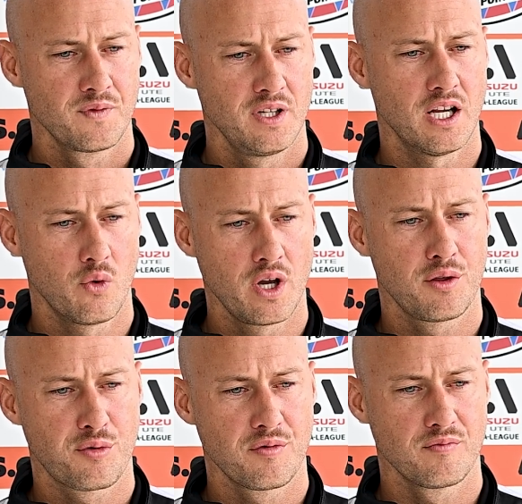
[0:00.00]
know,
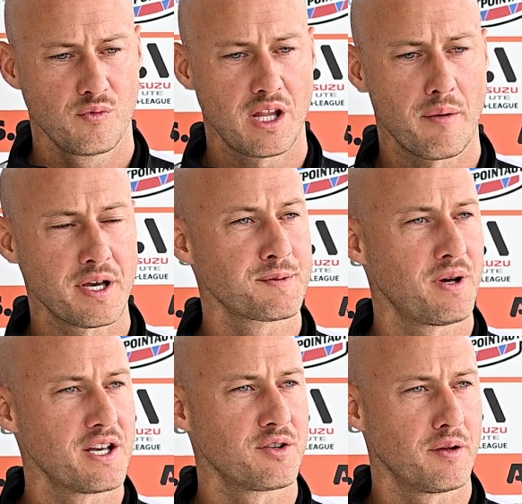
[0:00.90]
with our best
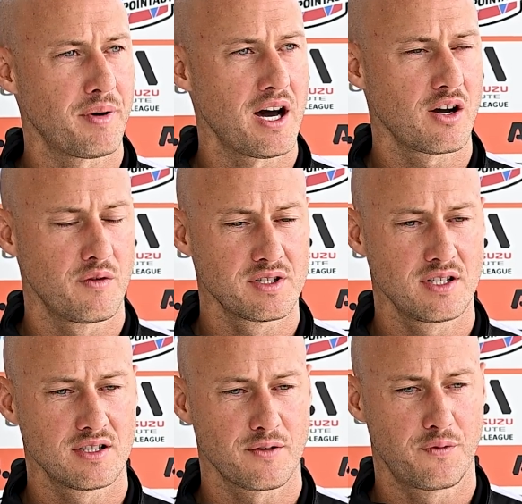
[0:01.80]
players on the park. Obviously,
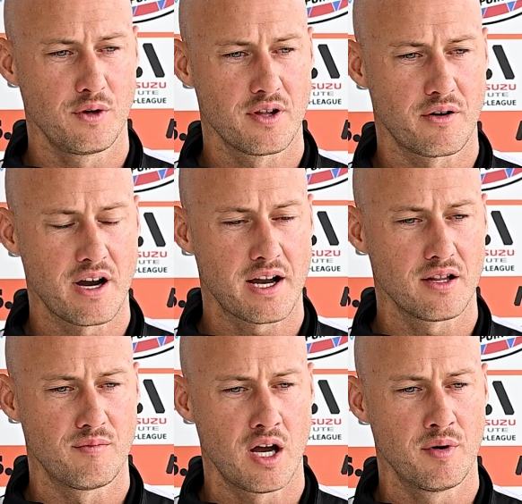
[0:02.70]
there's a few that are out at
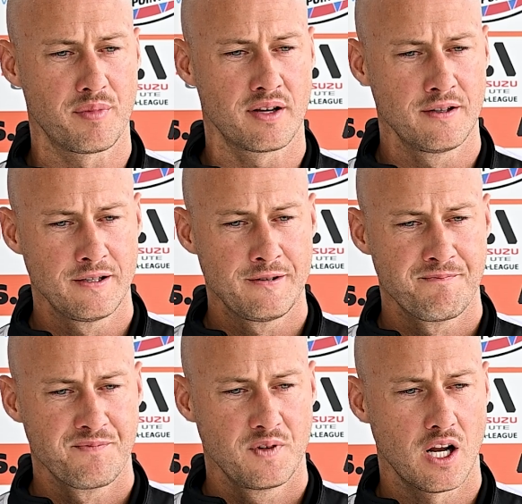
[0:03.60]
the moment, but,
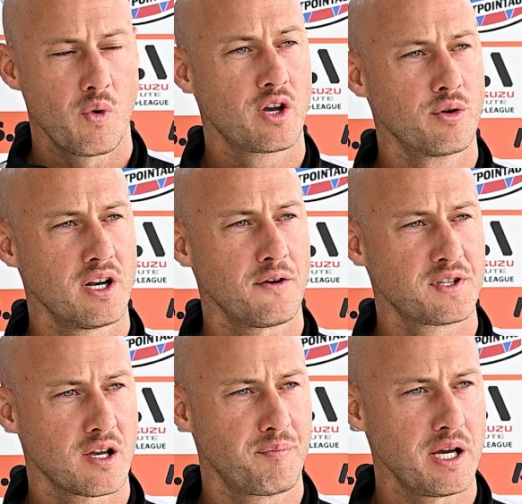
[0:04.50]
you know, we're good enough to
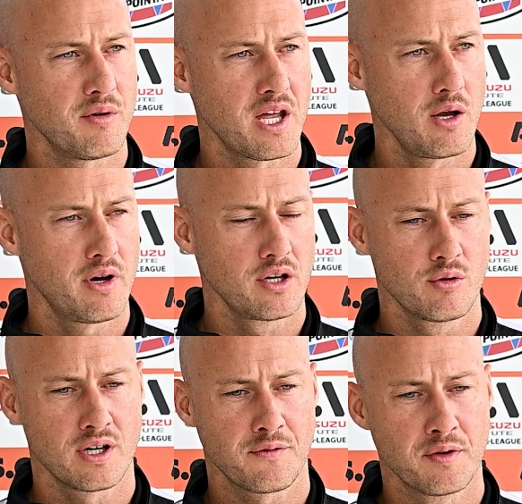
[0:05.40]
compete with anyone and
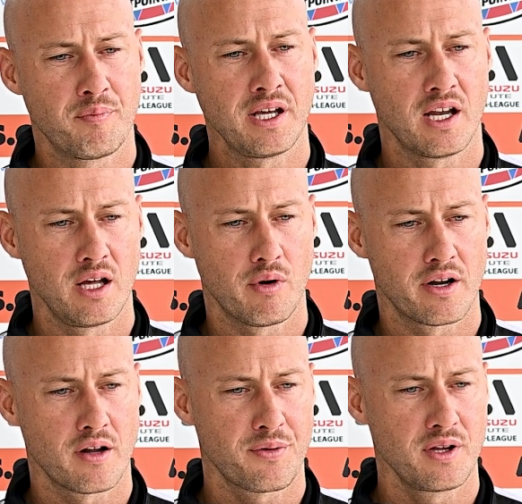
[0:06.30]
good enough to beat anyone.
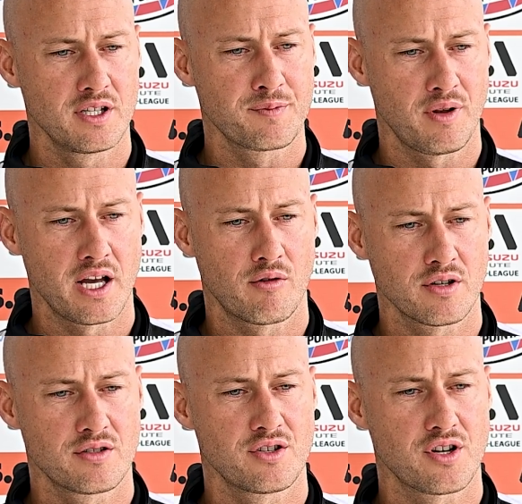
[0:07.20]
And I think this playing
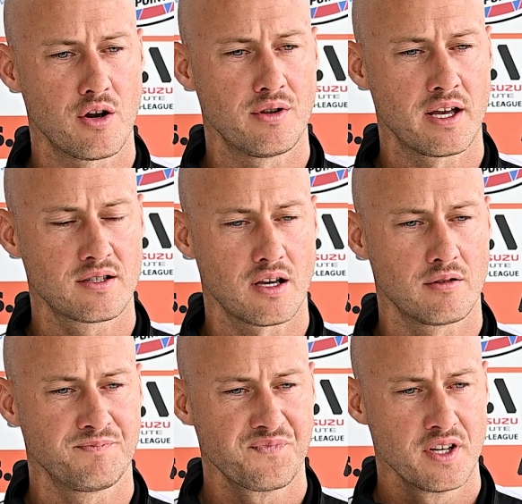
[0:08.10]
roster's shown that.
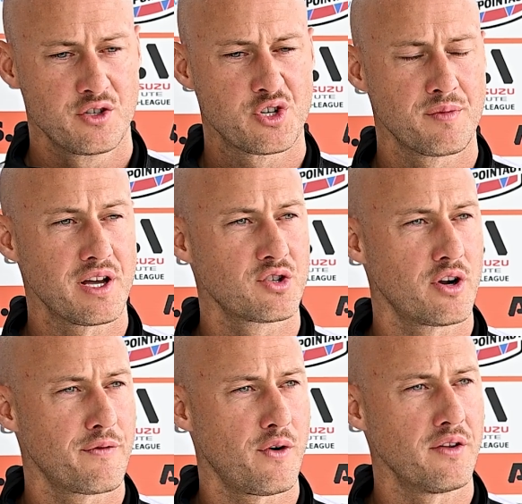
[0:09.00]
So it's just about trying
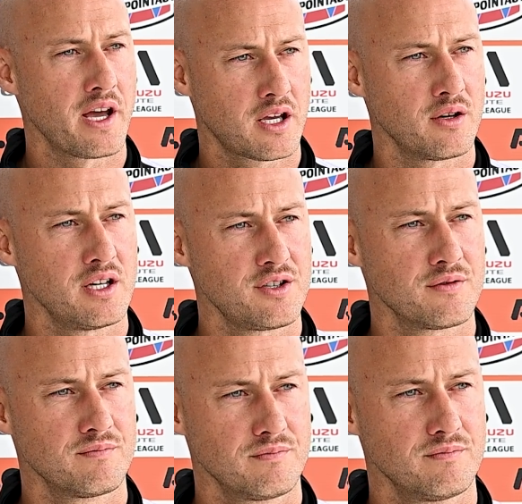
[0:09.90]
to find that cohesion.